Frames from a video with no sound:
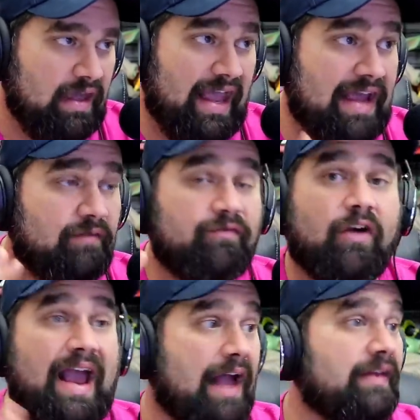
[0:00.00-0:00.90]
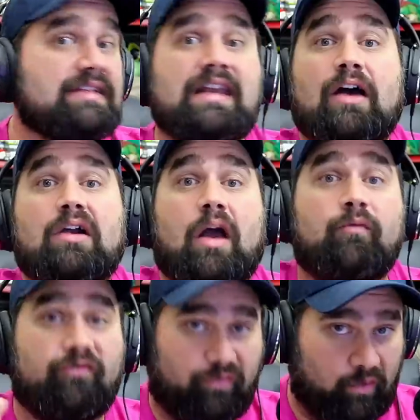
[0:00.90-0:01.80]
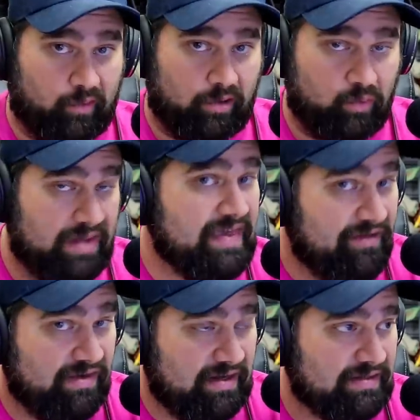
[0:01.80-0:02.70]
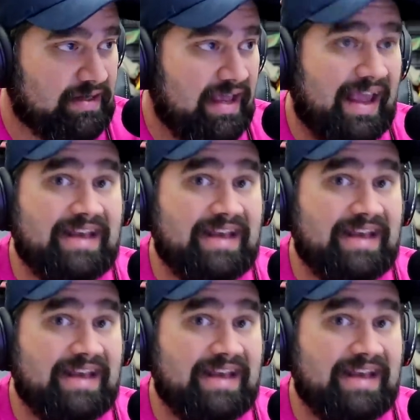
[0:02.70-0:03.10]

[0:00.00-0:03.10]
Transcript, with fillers: And for Alex to now come forward with evidence